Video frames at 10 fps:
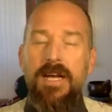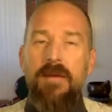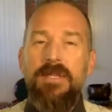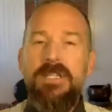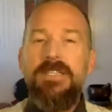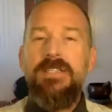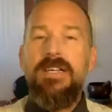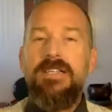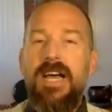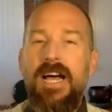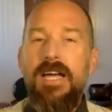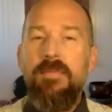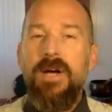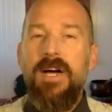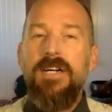But this type
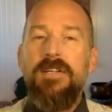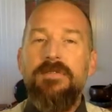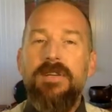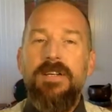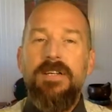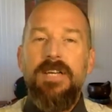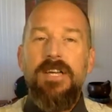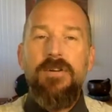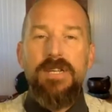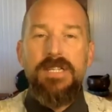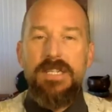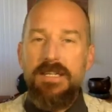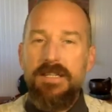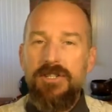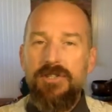of heuristic,
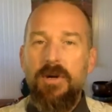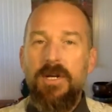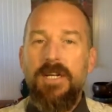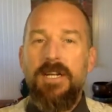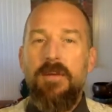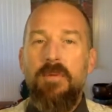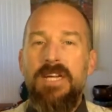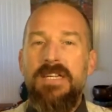this shortcut in our brain,